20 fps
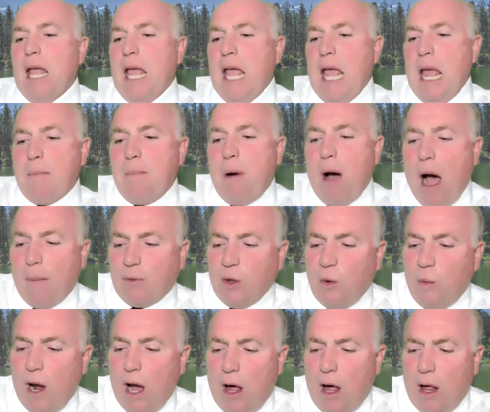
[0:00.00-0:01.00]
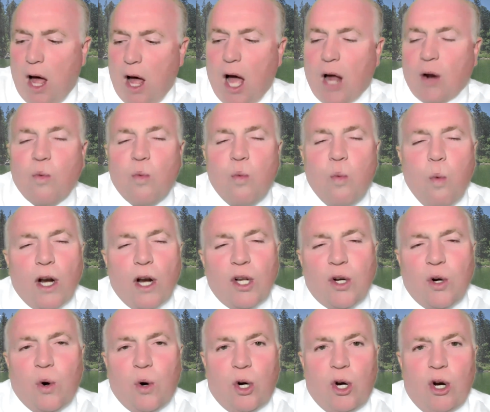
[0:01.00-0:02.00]
He popped a well on one
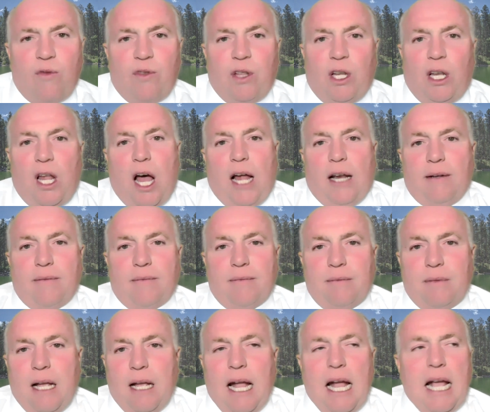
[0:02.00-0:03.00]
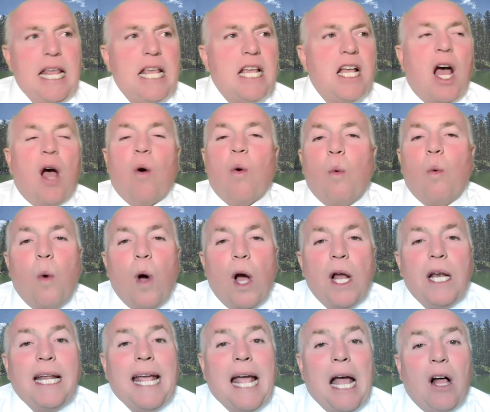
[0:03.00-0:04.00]
corner of the lot, and he got
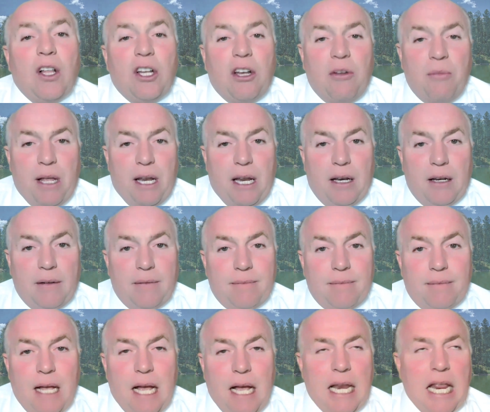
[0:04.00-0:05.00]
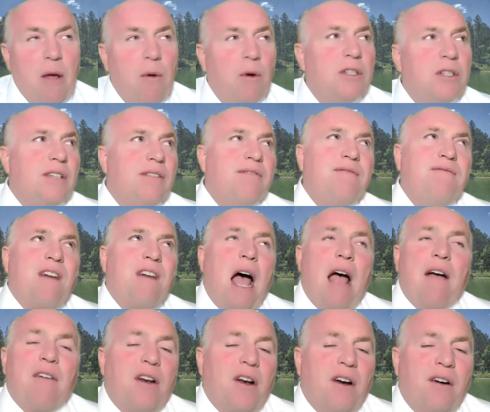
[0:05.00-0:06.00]
1 gallon a minute, and he was at
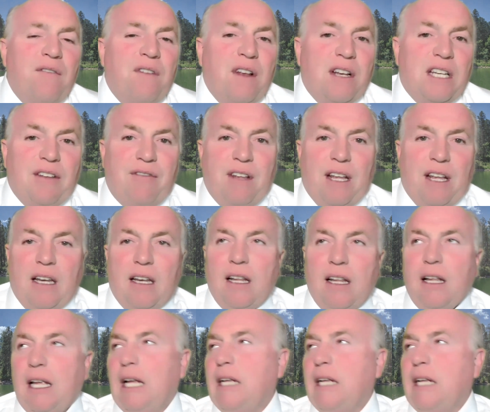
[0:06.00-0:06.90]
550 feet.